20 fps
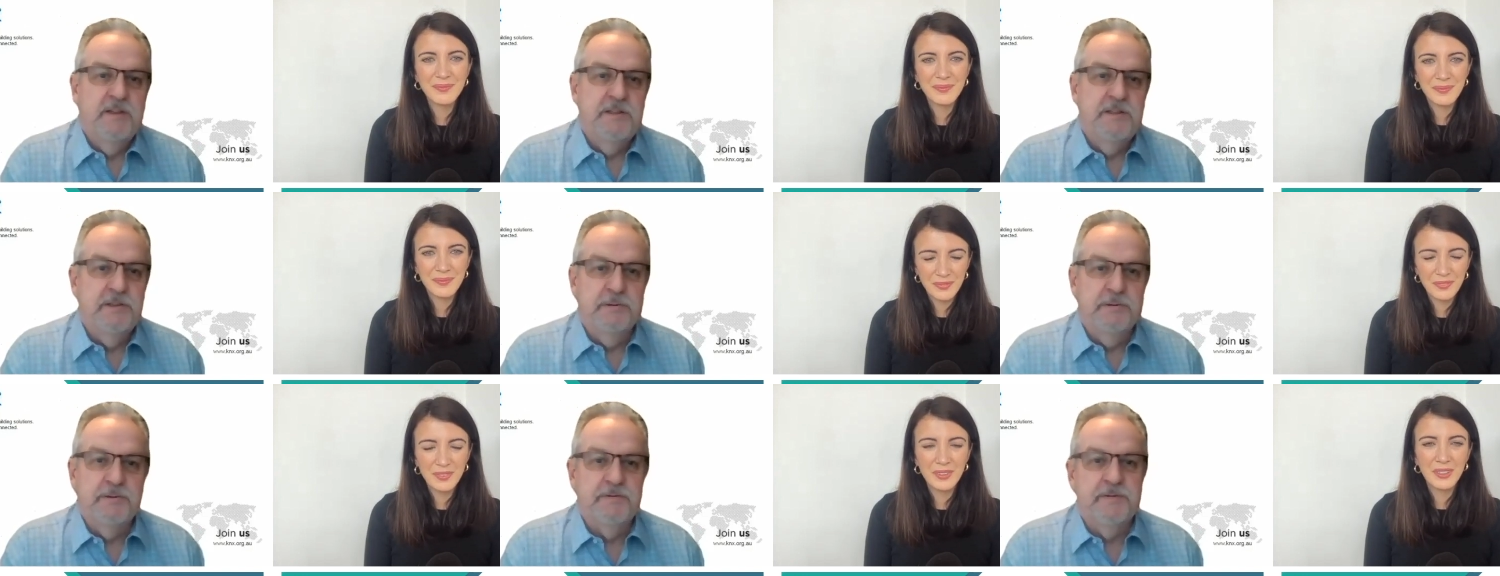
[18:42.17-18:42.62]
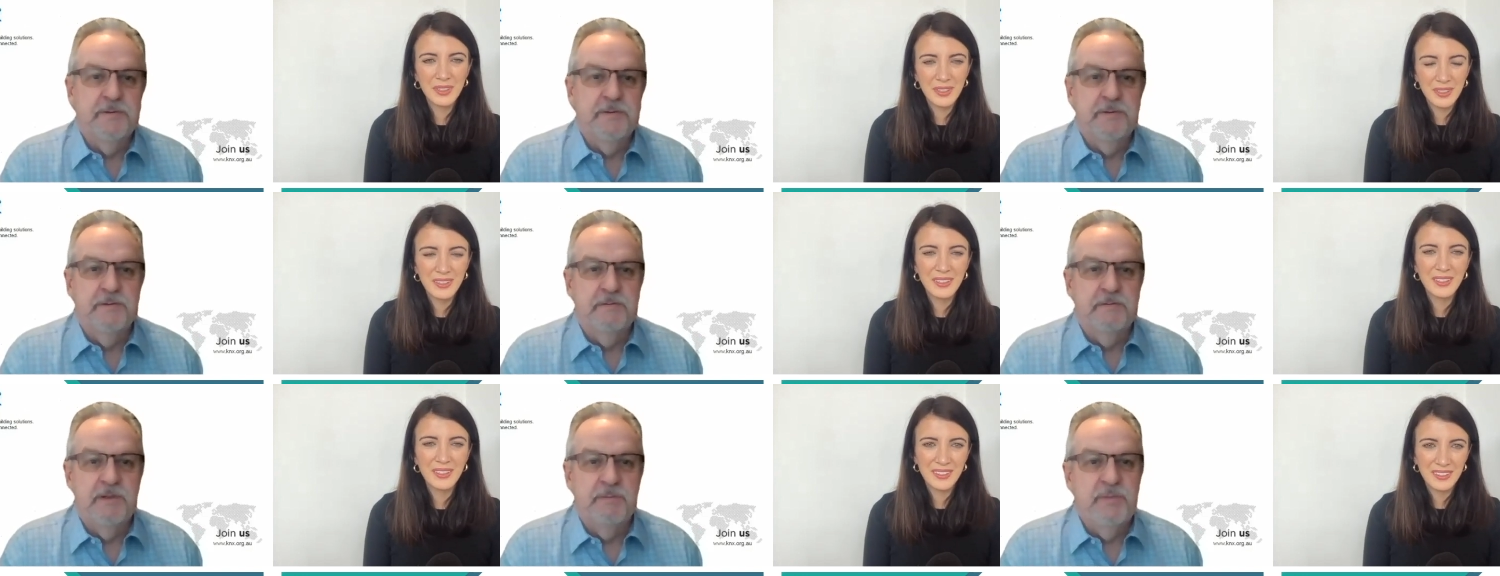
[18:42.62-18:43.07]
Speaker 1: do it
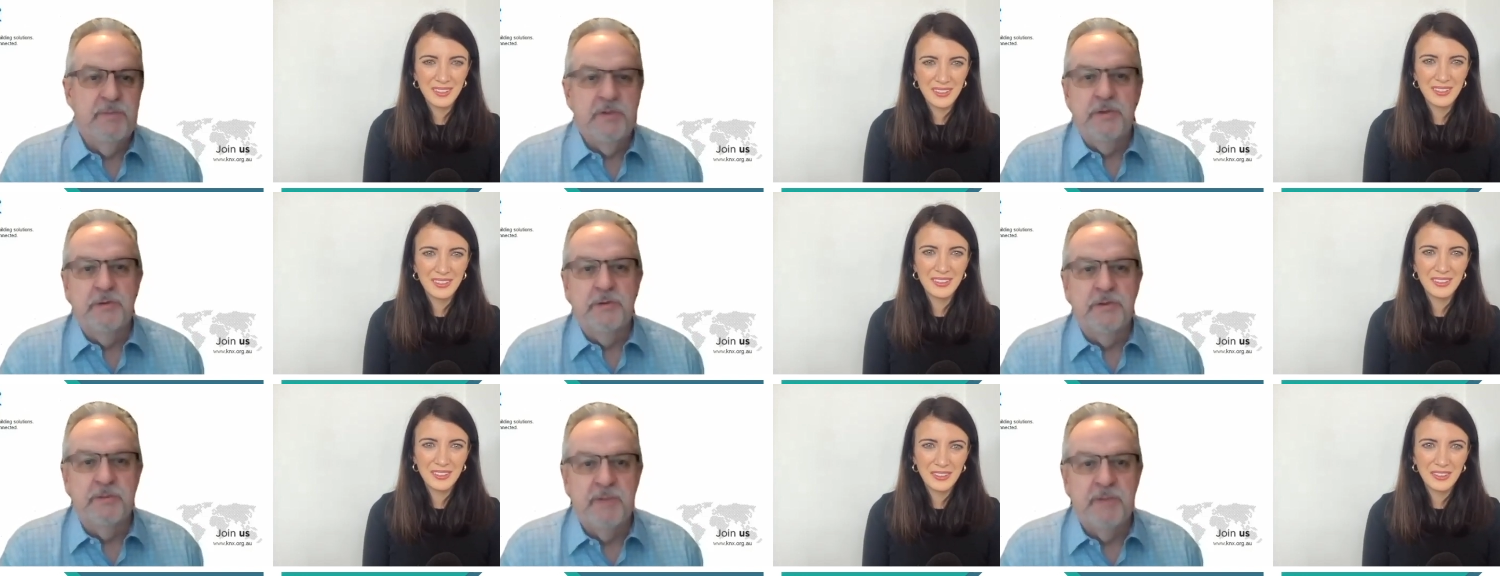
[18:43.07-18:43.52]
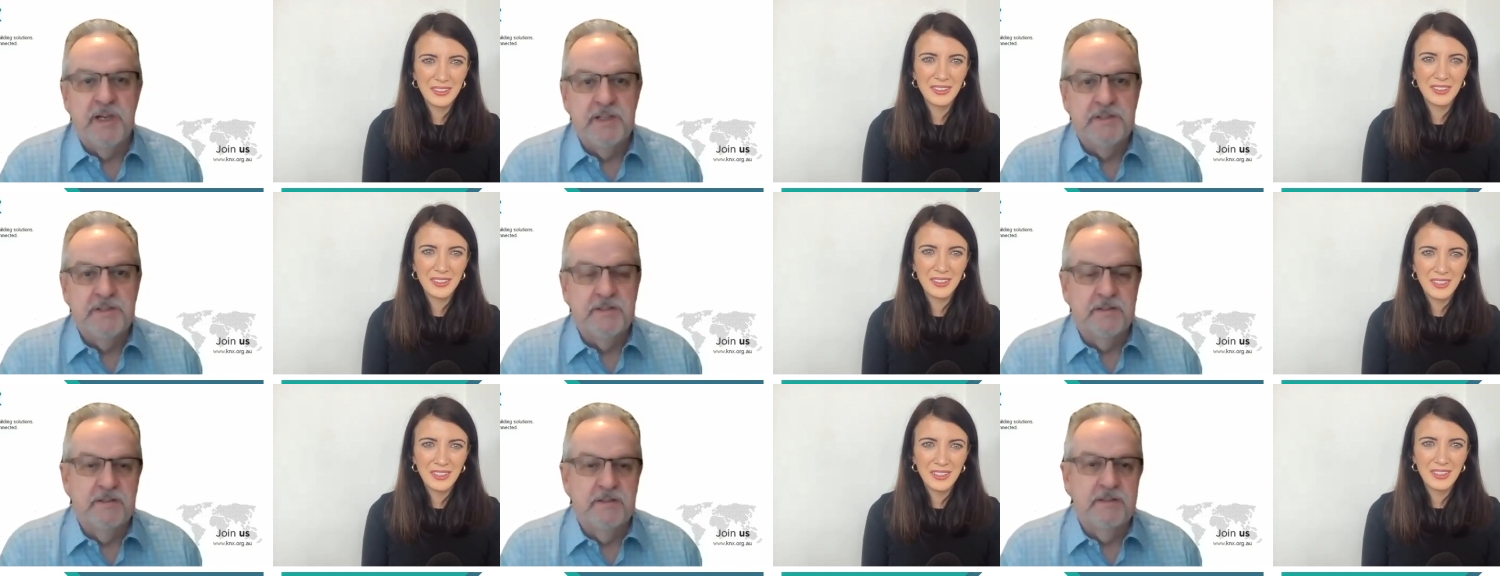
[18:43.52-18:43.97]
for uh, building
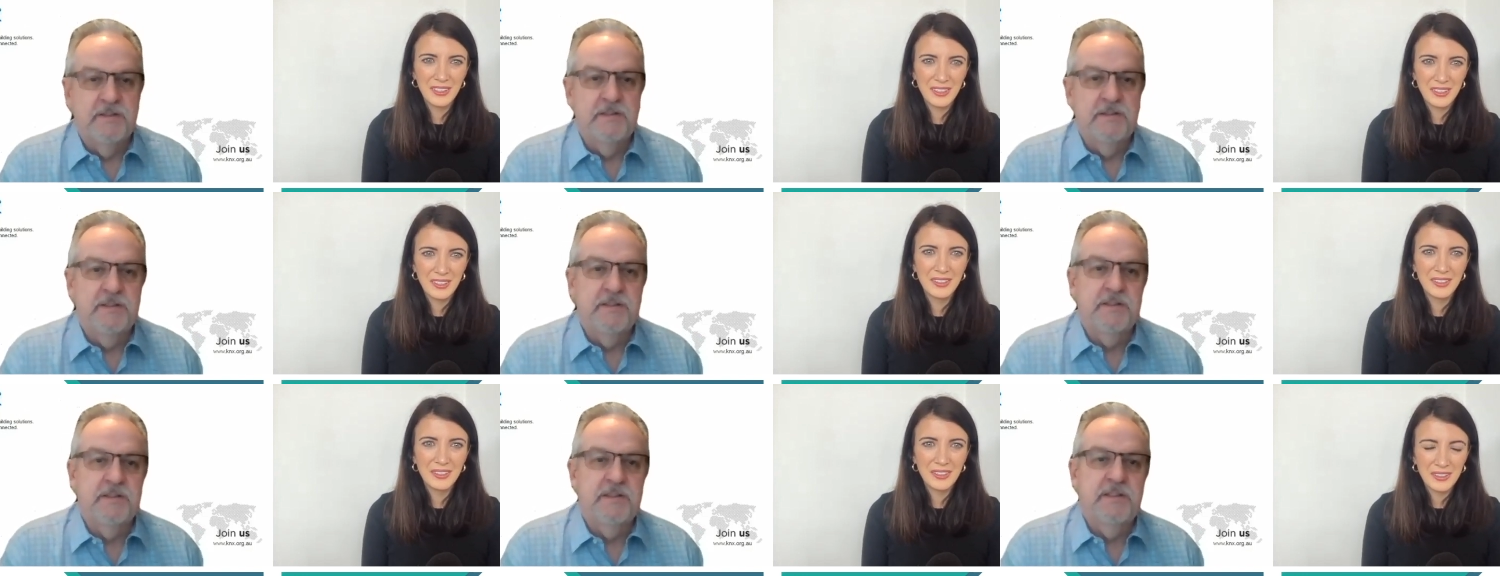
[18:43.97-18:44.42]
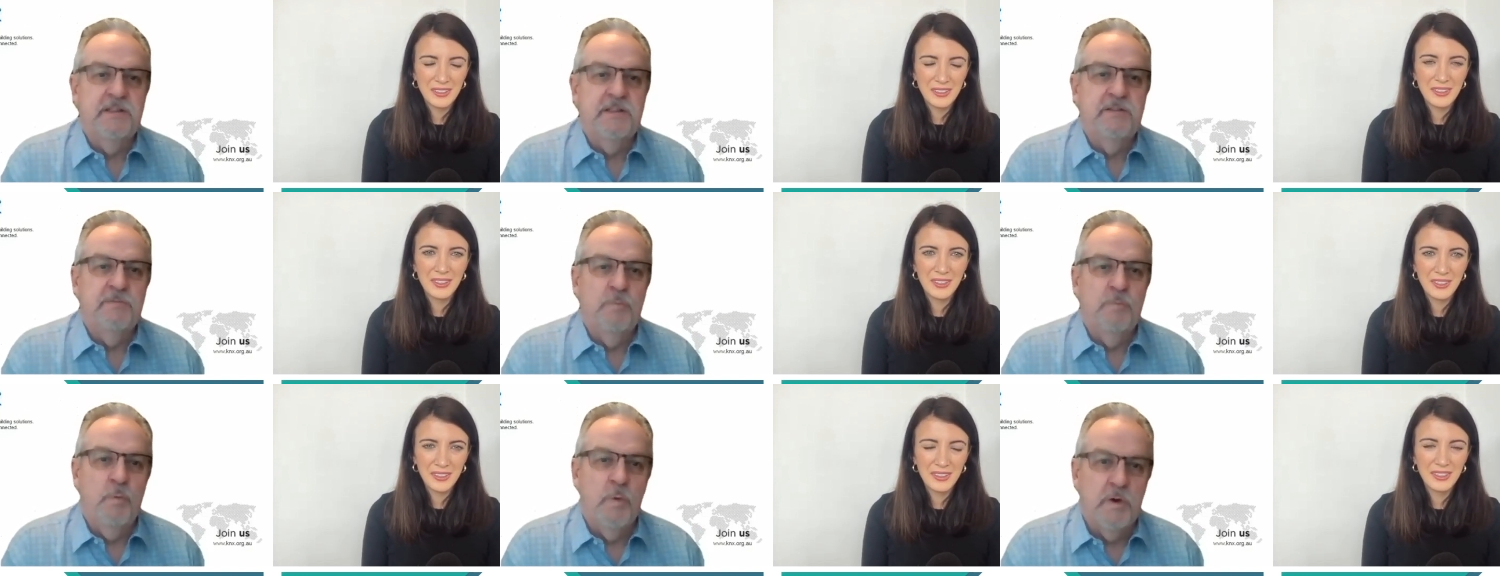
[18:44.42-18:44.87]
automation and just
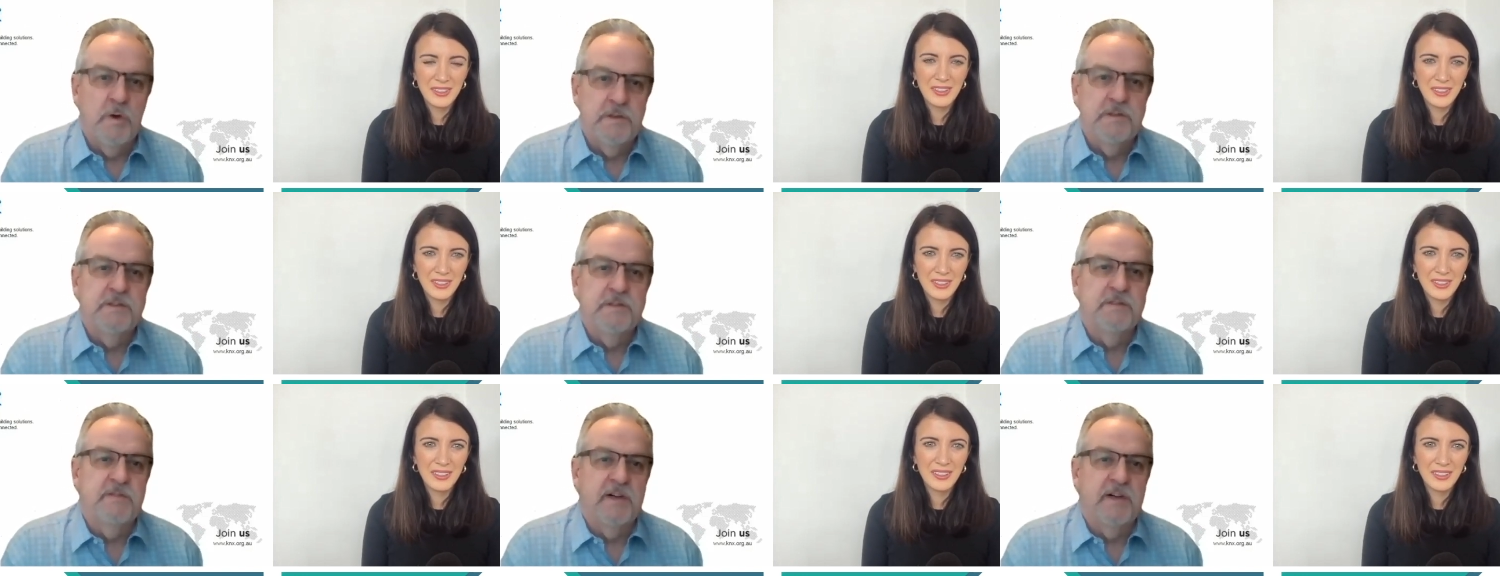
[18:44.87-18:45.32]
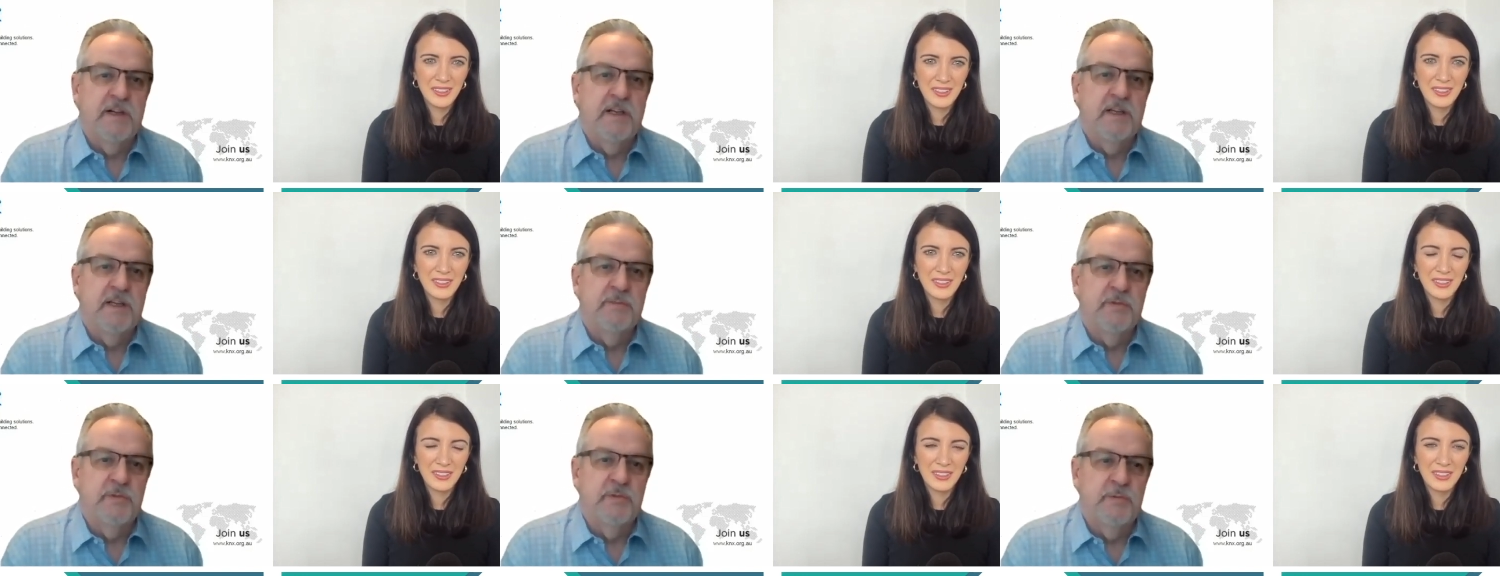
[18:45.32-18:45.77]
see what is
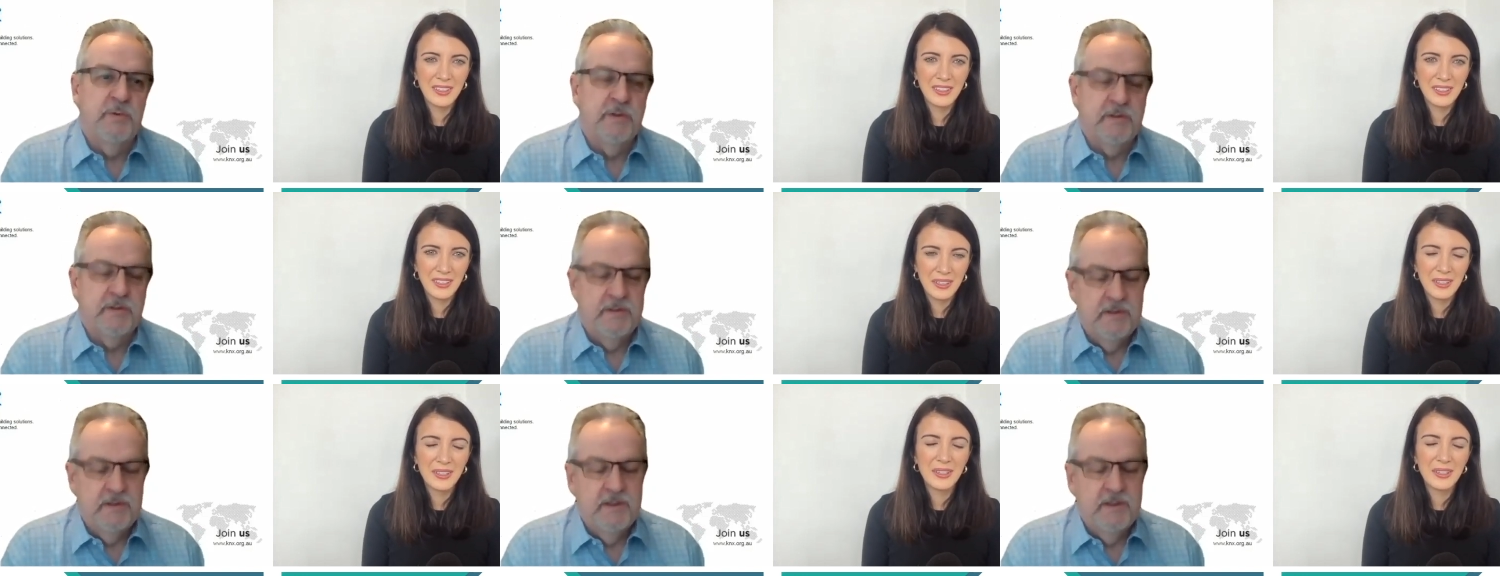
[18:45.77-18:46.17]
available. What